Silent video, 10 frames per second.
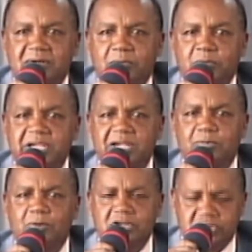we
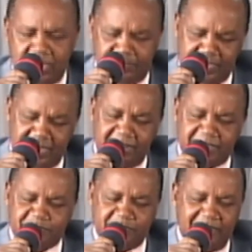worship in the
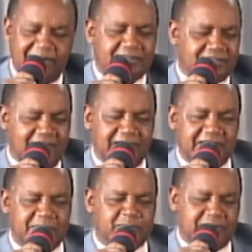spirit and
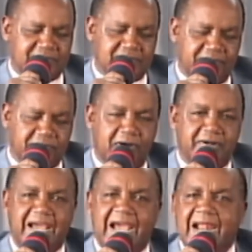in the presence of
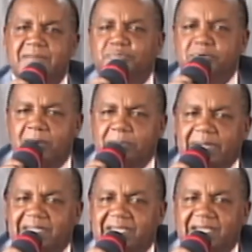God and
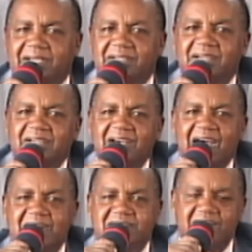properly
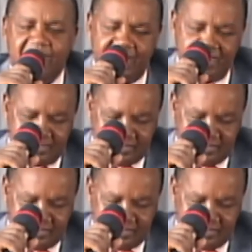attired.